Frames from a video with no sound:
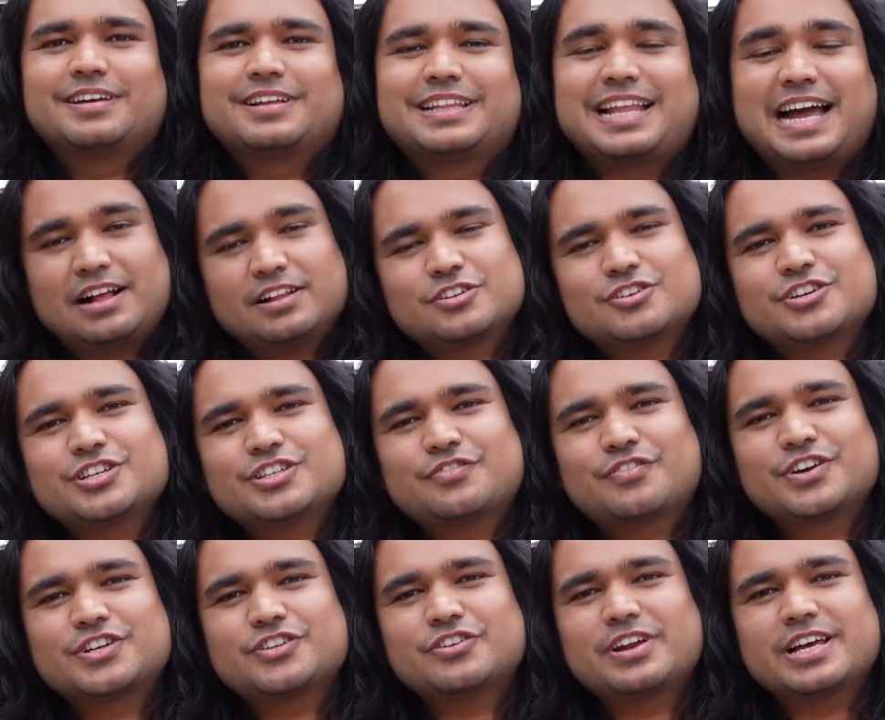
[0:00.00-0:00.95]
That'll do it
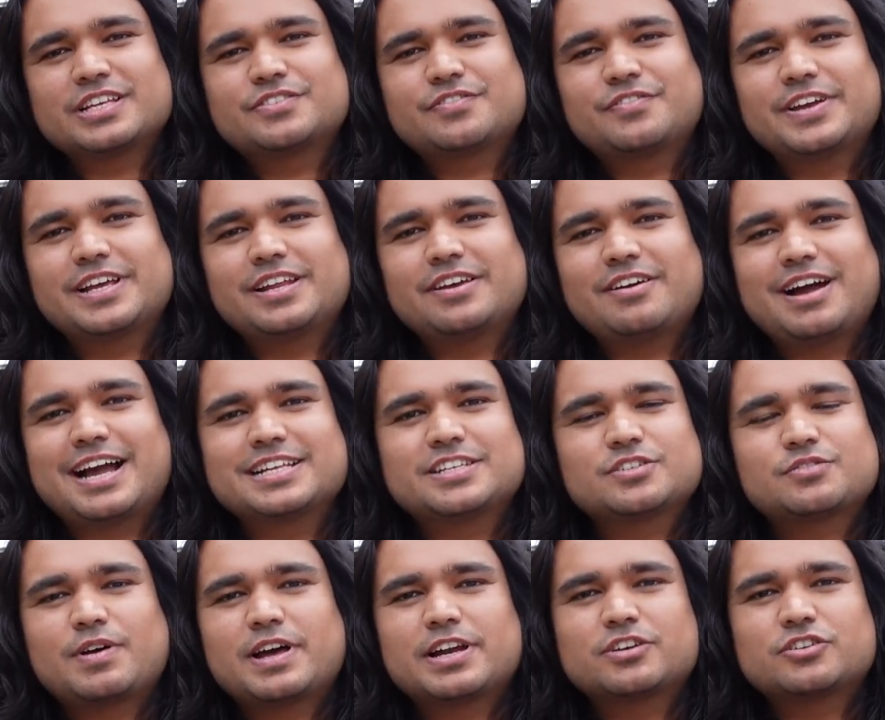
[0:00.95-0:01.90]
for today's video. I
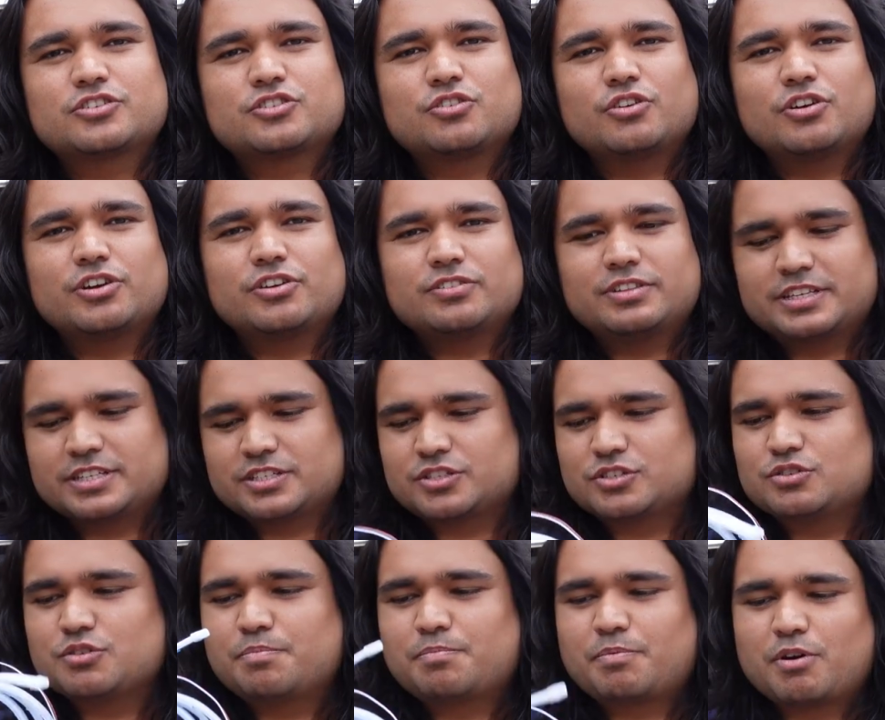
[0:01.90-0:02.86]
just wanted to show you this
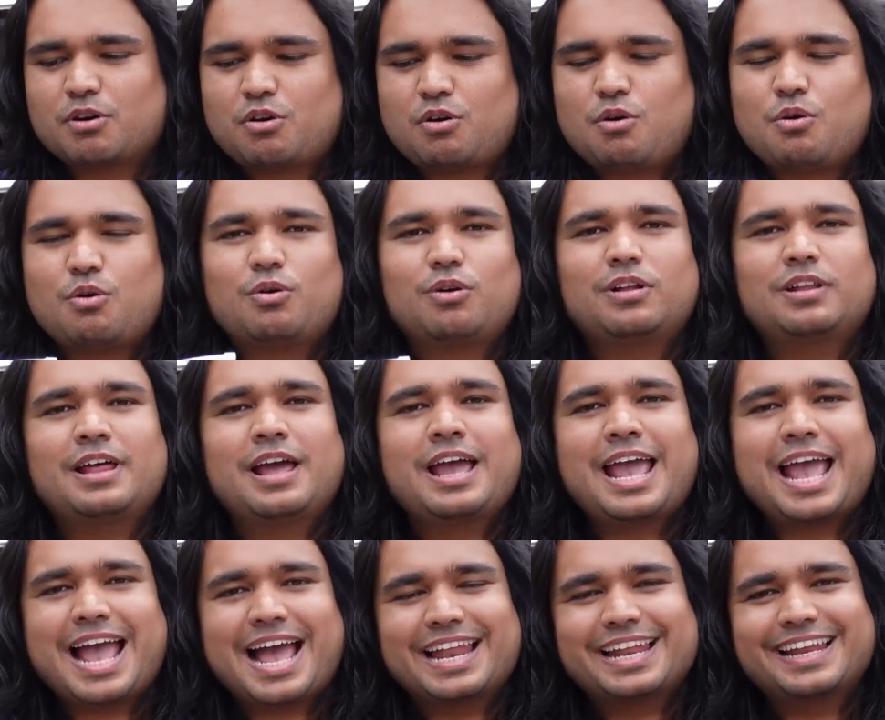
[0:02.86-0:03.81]
super cool
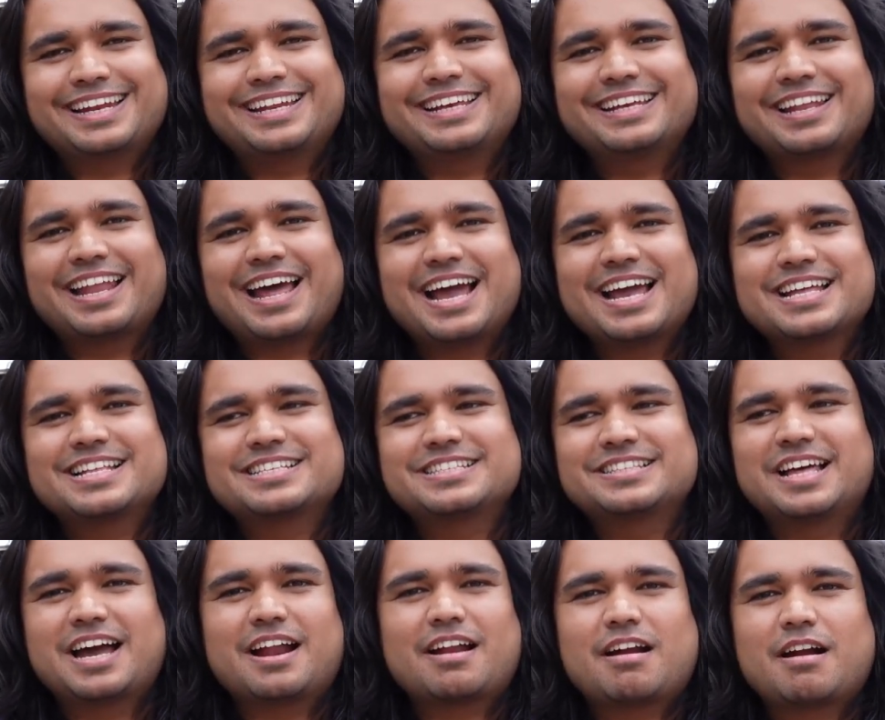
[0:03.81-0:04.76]
LED lights
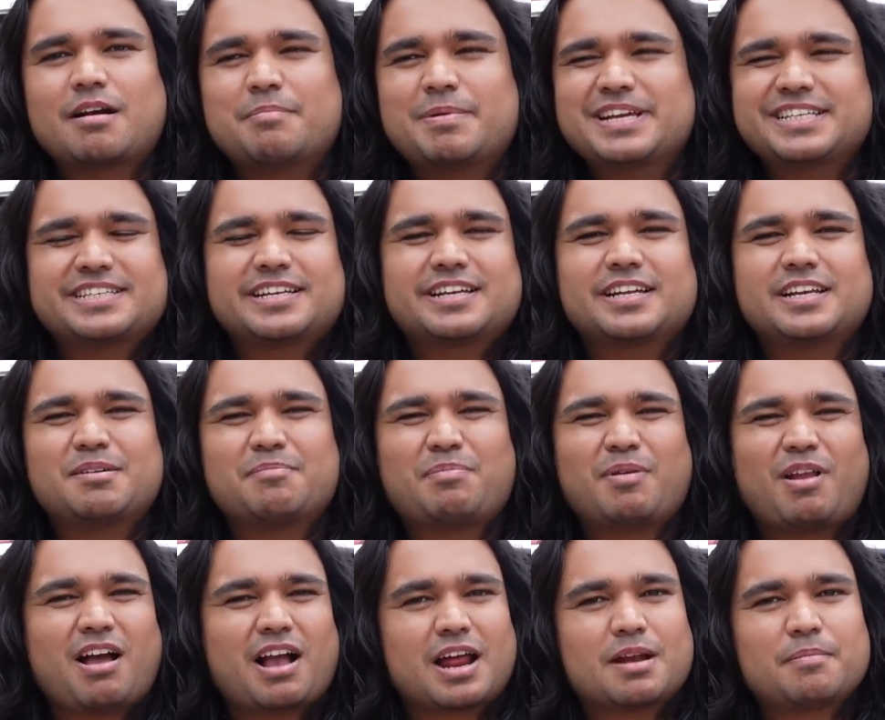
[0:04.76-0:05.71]
that are basically
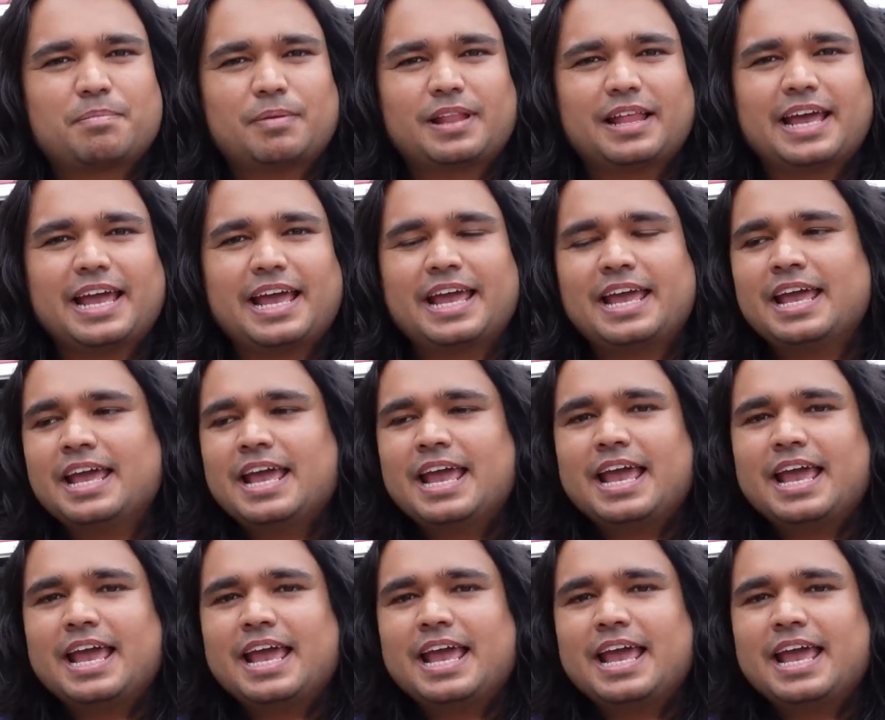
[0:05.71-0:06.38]
plug and play.